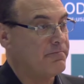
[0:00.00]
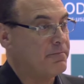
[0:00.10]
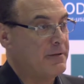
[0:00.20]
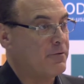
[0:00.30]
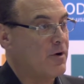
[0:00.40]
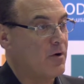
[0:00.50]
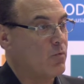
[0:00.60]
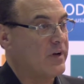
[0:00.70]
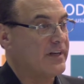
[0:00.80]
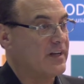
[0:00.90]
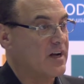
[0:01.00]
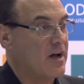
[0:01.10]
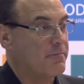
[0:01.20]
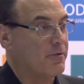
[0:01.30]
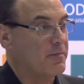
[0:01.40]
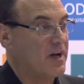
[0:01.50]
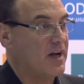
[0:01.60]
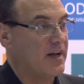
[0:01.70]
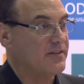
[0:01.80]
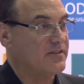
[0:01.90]
people aren't willing to
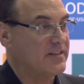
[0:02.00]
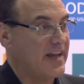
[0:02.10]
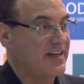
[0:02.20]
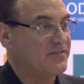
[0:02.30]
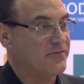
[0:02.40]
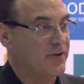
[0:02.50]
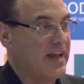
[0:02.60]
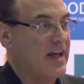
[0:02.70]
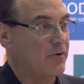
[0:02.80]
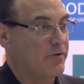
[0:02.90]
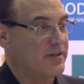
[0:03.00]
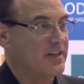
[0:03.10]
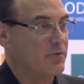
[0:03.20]
compromise taste for calories.